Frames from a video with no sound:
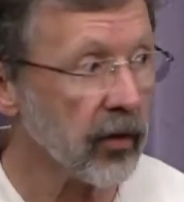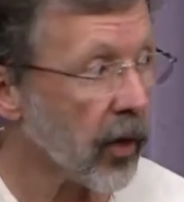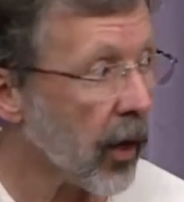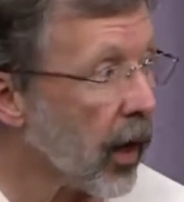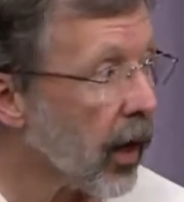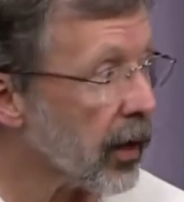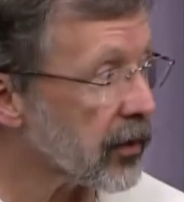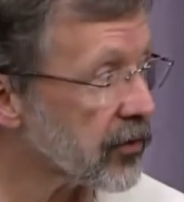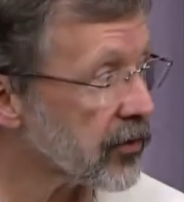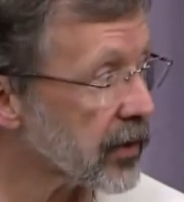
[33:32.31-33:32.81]

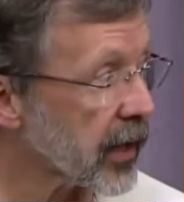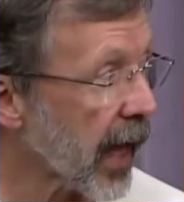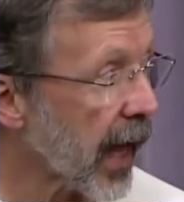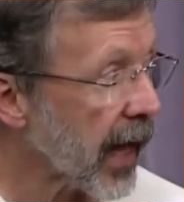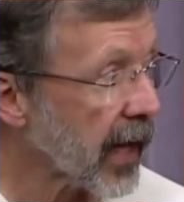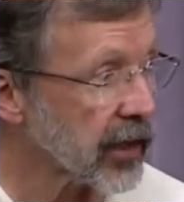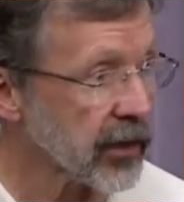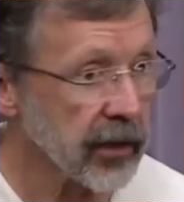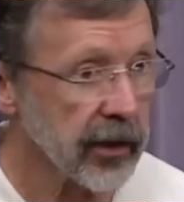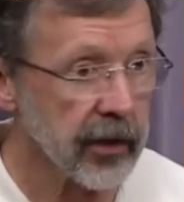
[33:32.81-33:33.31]
calls to
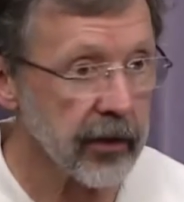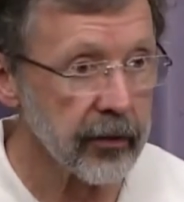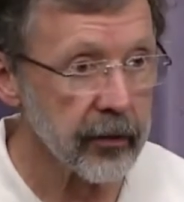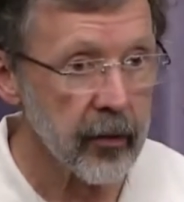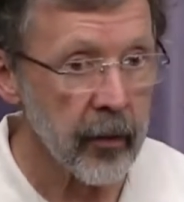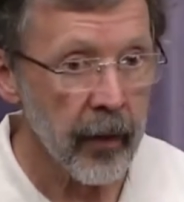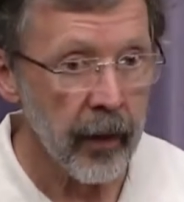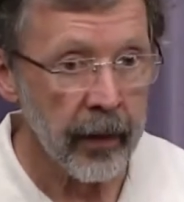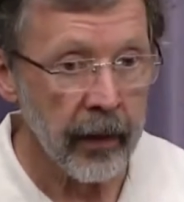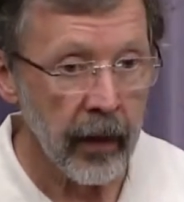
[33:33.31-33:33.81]
ask us,
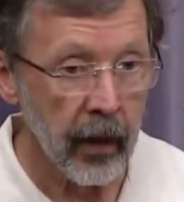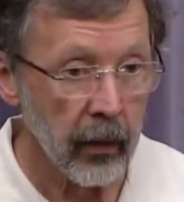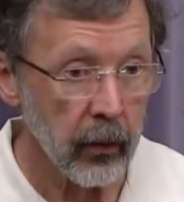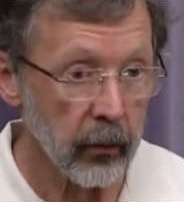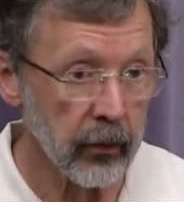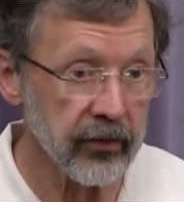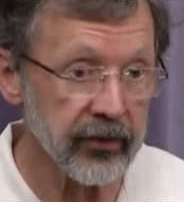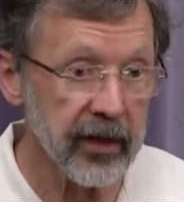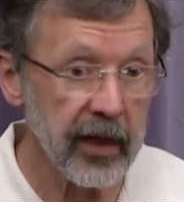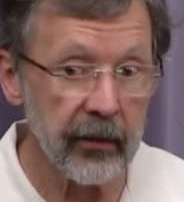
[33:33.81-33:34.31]

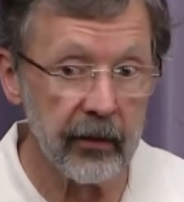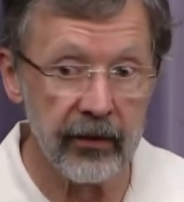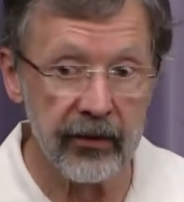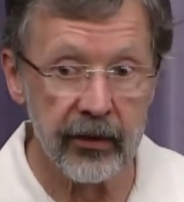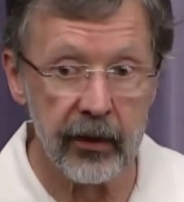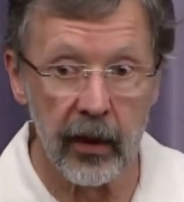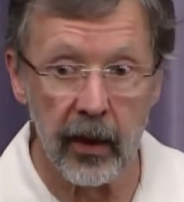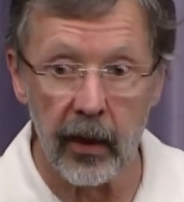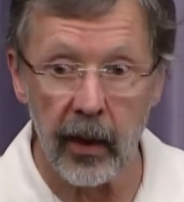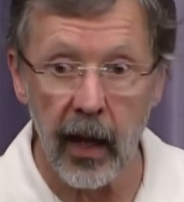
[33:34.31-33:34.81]
well, Steve was
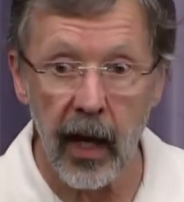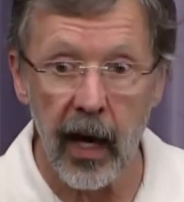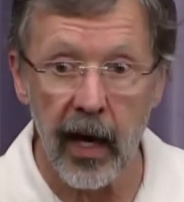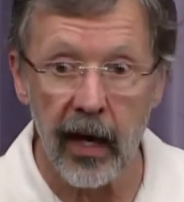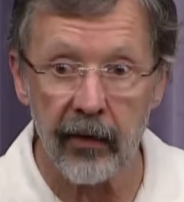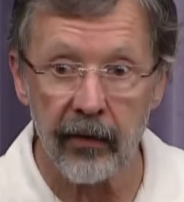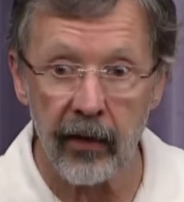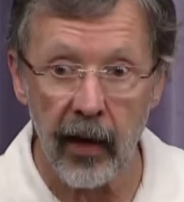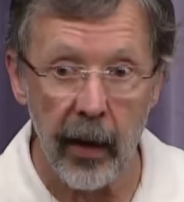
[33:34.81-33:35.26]
still alive.